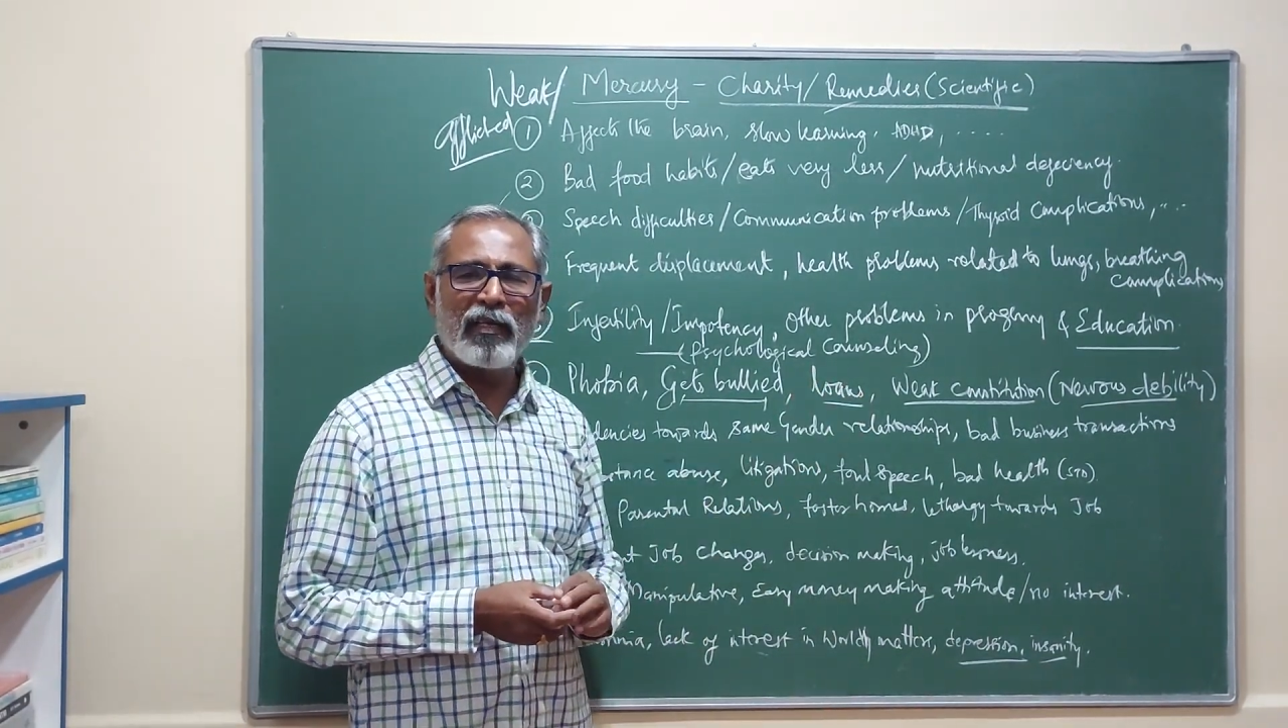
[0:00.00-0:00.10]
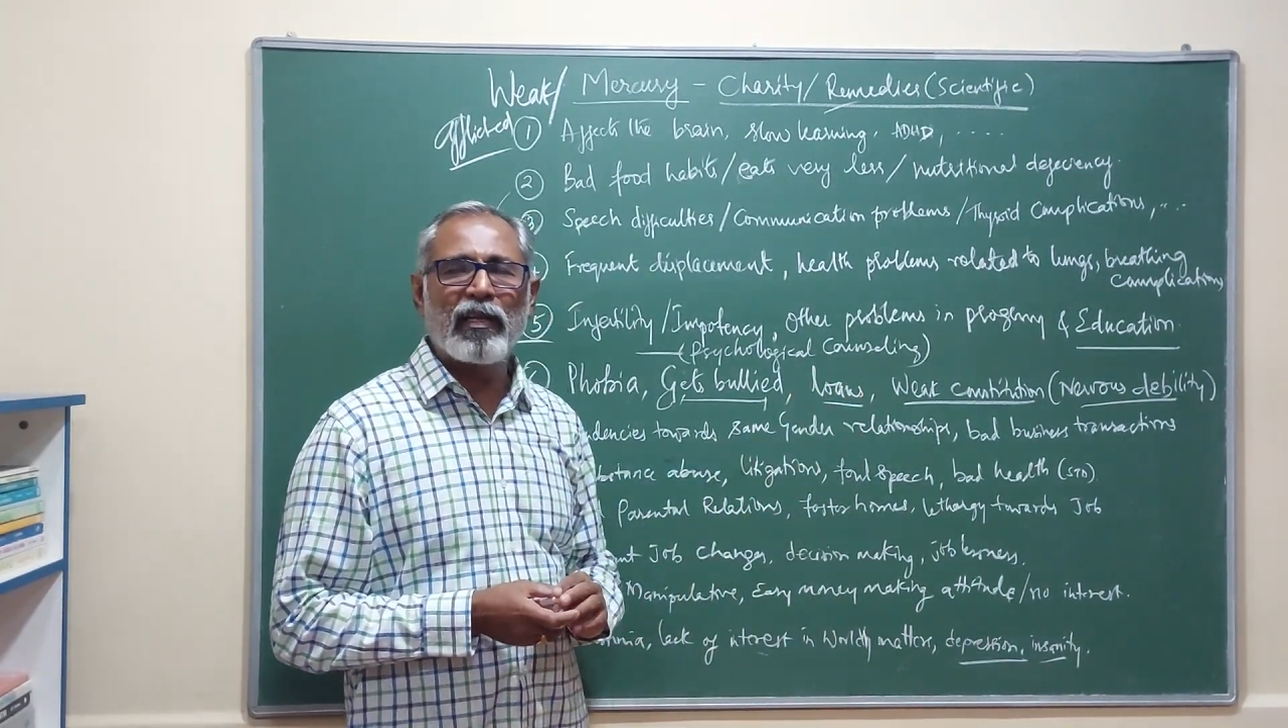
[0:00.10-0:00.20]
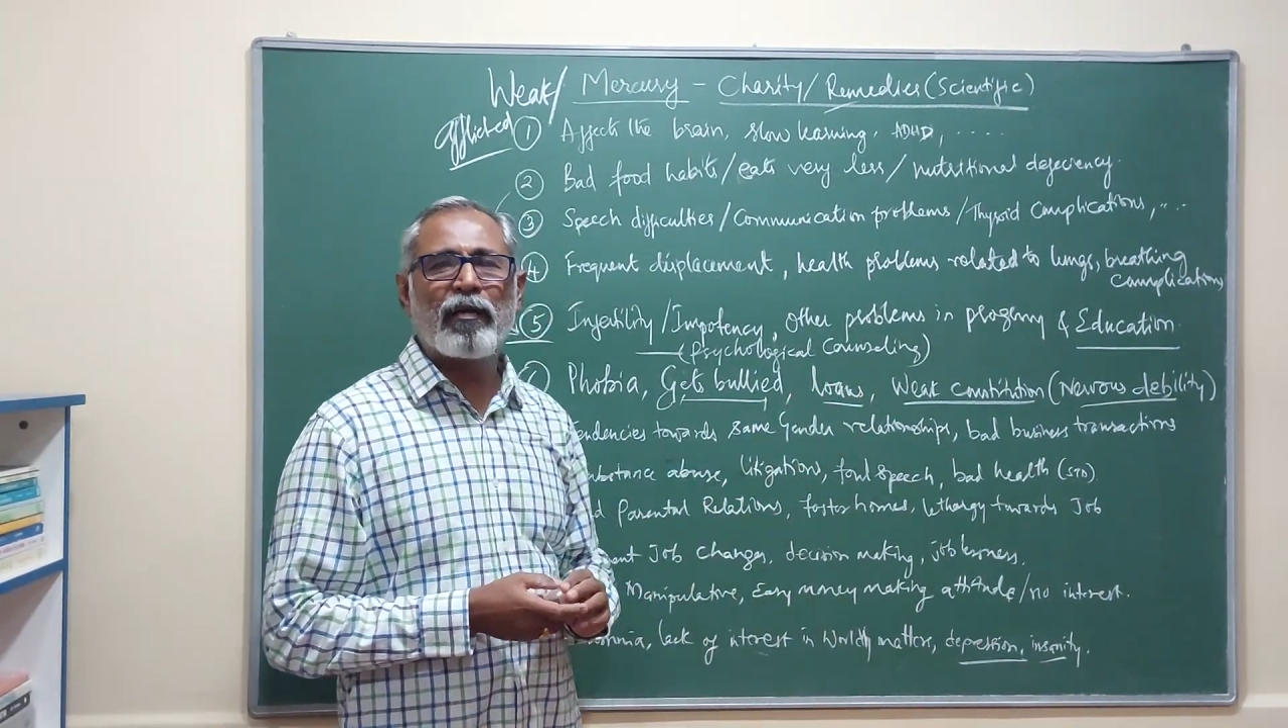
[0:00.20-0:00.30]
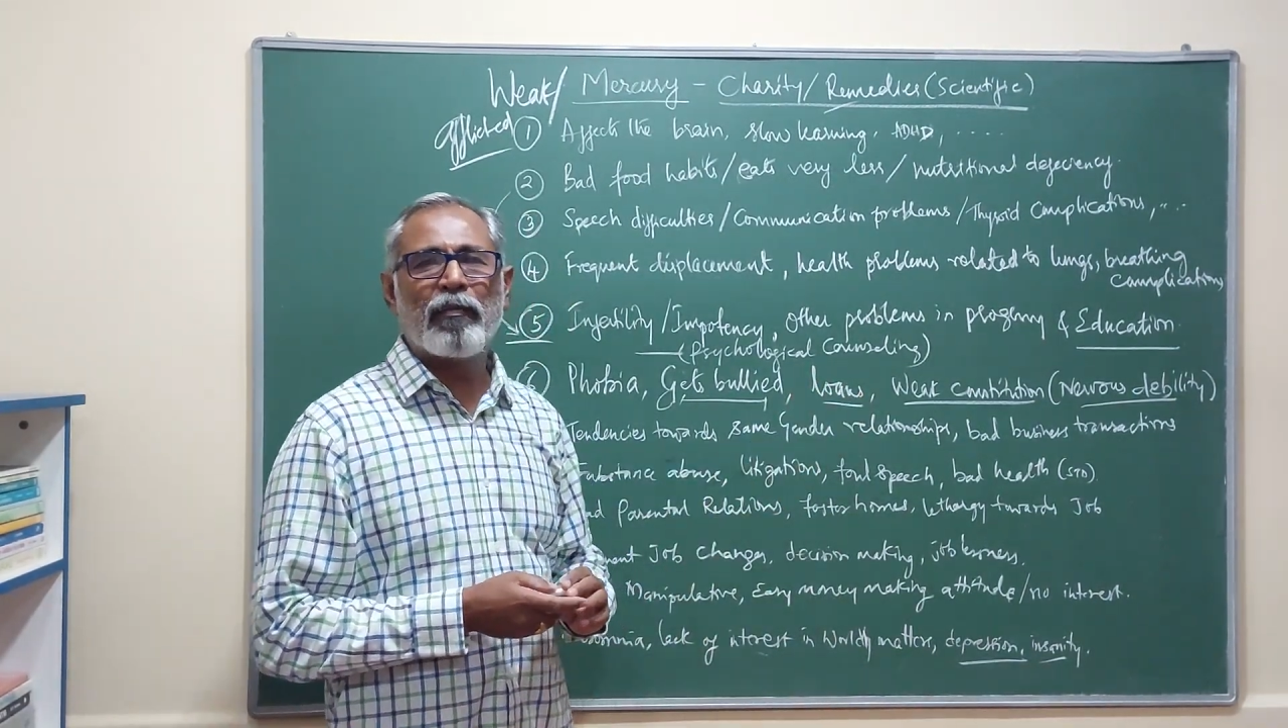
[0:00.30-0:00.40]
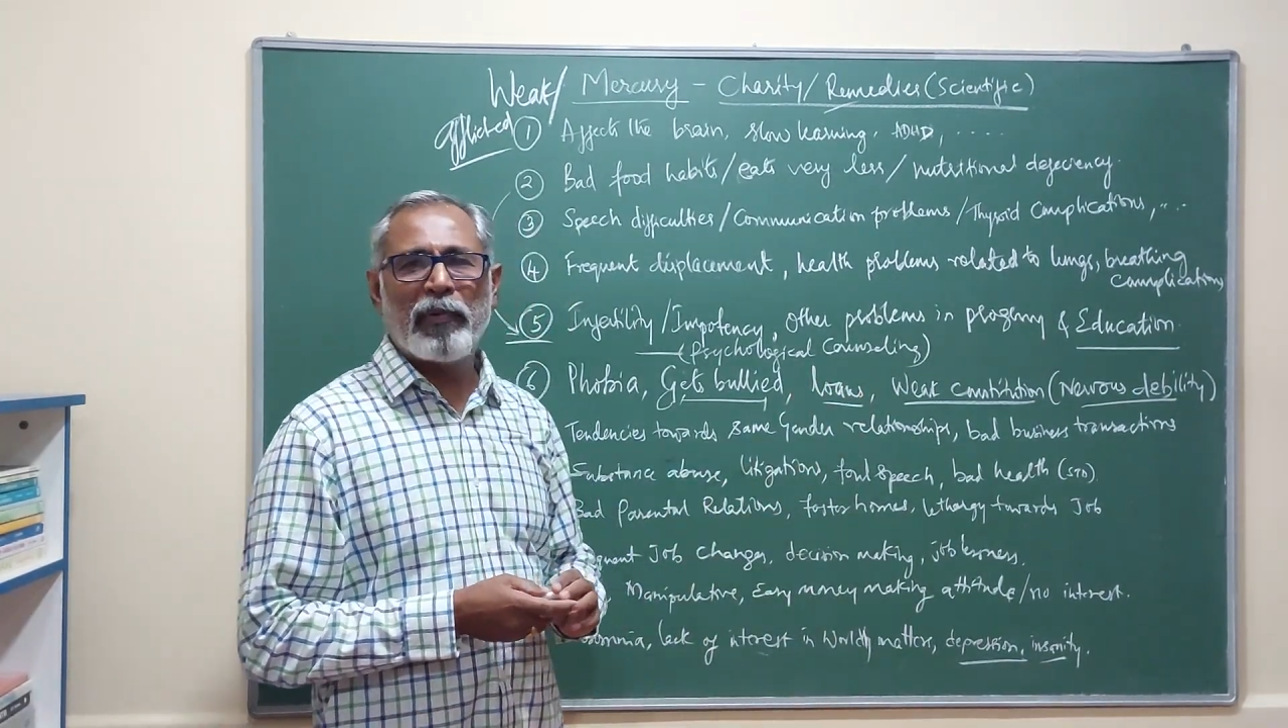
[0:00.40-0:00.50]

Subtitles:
other